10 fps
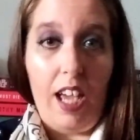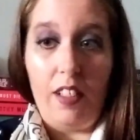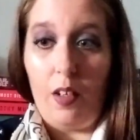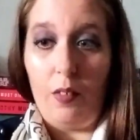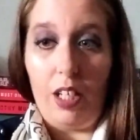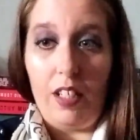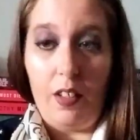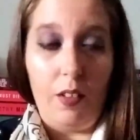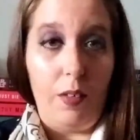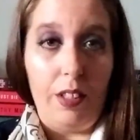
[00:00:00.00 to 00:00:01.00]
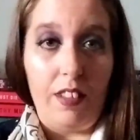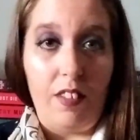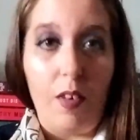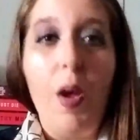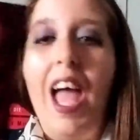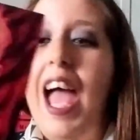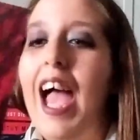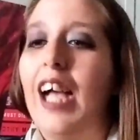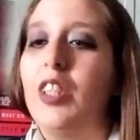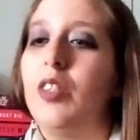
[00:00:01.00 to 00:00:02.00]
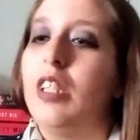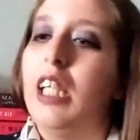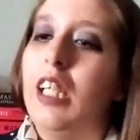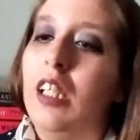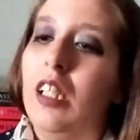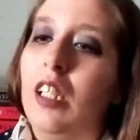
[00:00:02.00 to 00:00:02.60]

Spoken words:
I don't know where this is from. Actually,